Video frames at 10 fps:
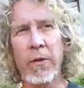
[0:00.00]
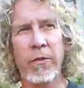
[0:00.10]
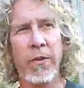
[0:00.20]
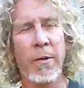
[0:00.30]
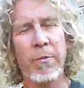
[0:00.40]

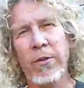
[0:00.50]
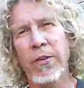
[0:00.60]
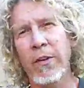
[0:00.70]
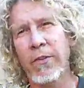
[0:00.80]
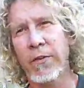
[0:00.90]
was, I
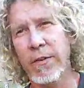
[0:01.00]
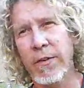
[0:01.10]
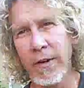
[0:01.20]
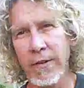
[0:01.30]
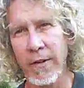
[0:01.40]
presented this in
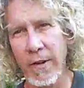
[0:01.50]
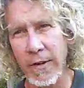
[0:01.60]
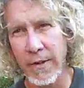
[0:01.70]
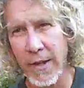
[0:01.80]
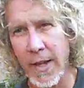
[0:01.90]

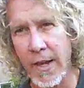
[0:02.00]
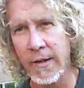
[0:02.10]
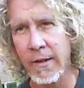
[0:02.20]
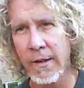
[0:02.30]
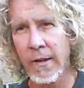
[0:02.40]
1998.